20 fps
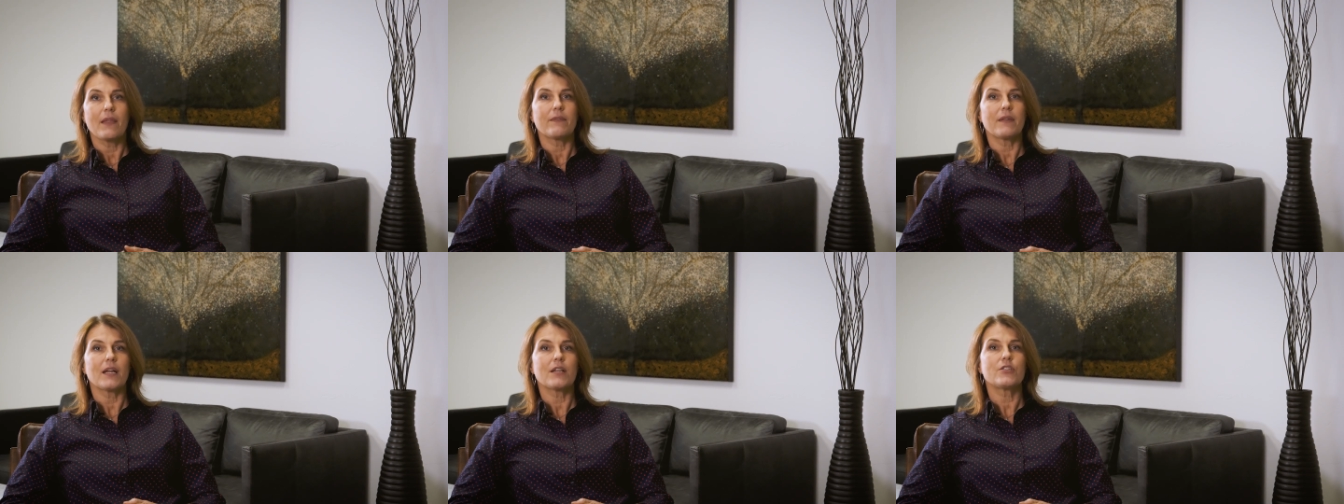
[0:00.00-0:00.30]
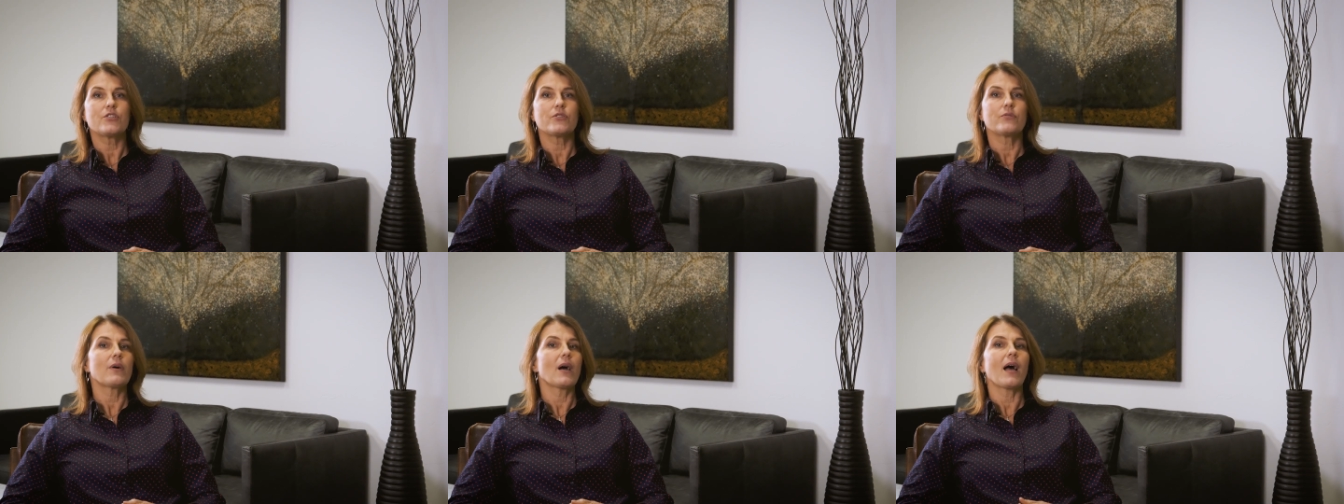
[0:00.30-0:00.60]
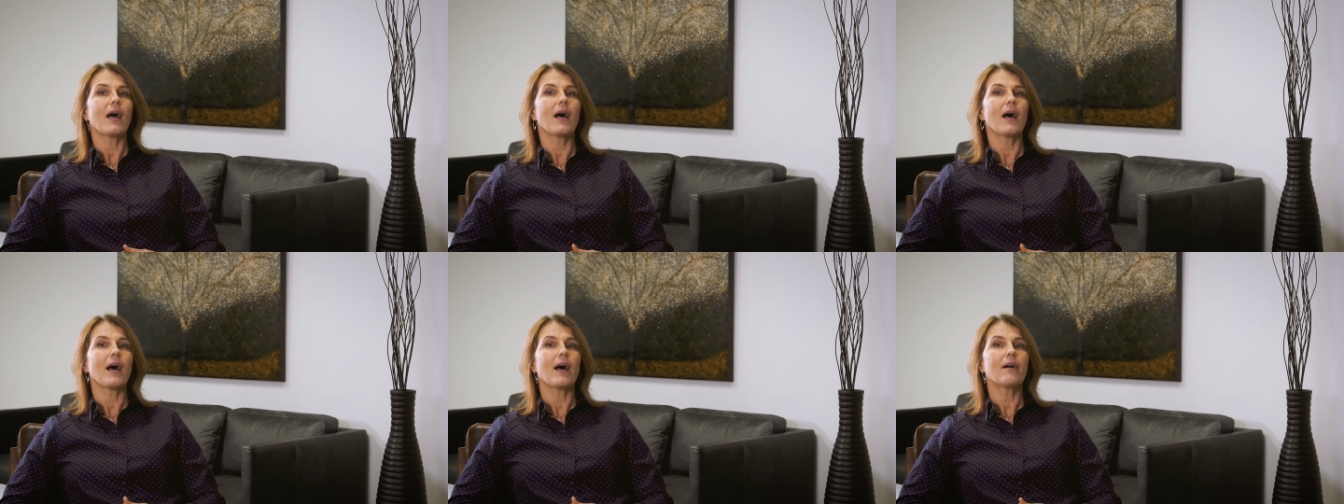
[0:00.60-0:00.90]
that you
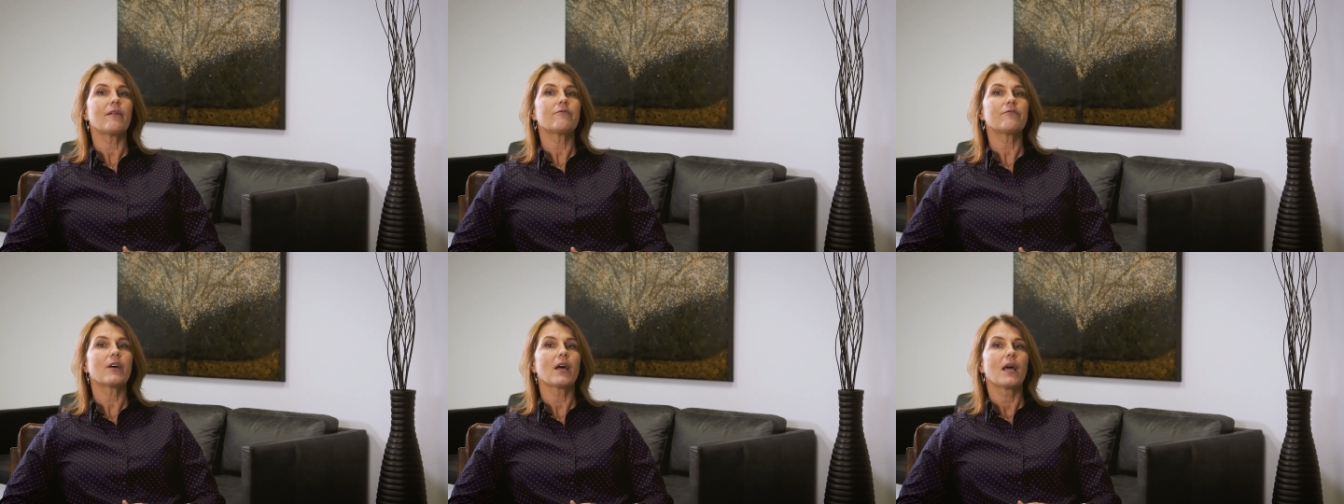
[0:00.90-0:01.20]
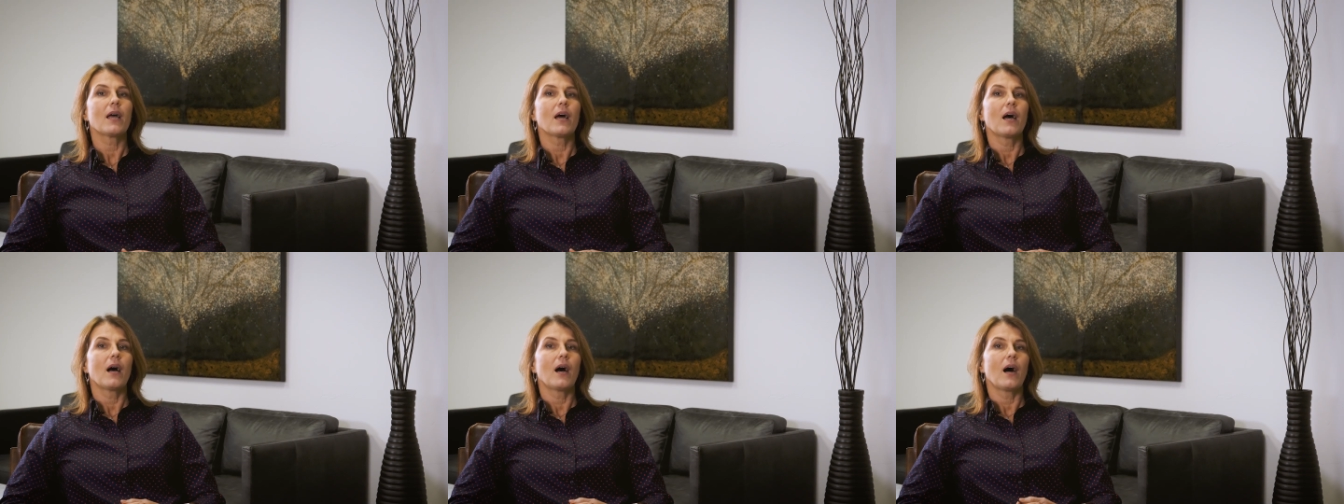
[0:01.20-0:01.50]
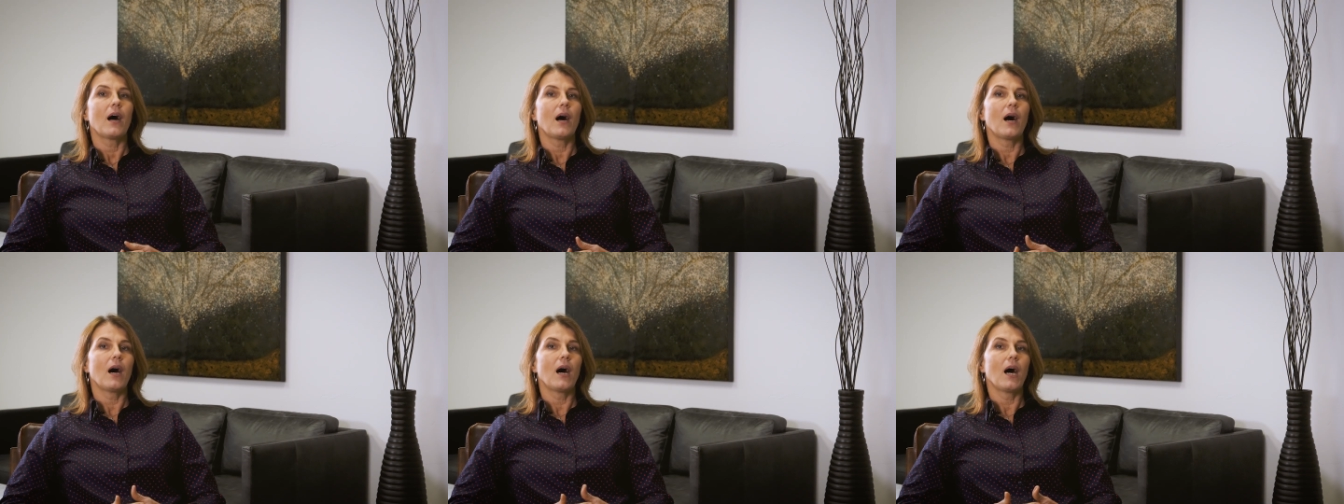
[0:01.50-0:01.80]
have,
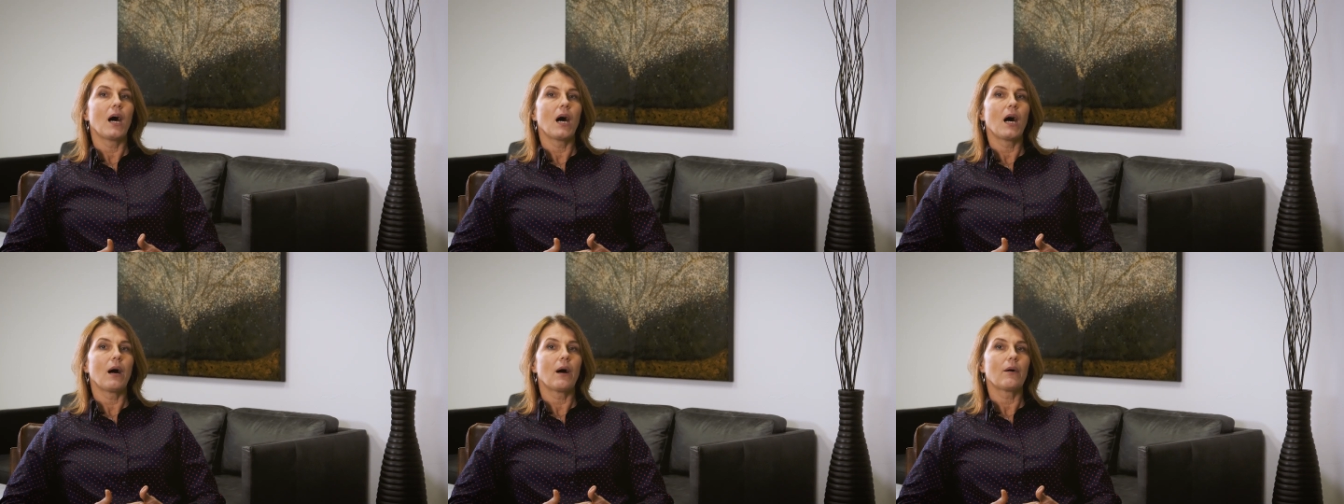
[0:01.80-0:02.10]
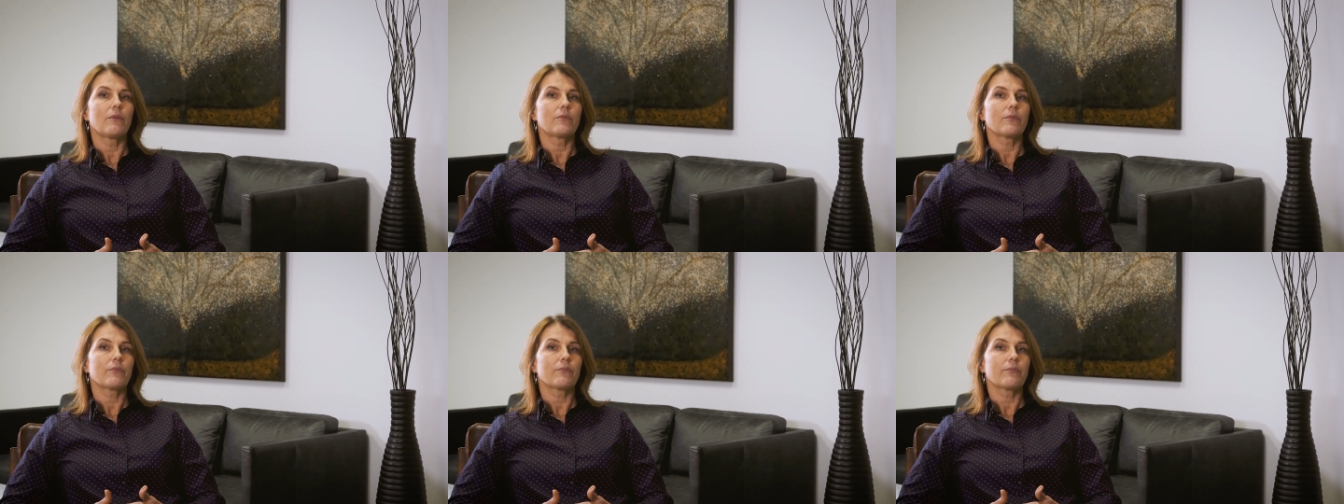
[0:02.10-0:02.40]
uh,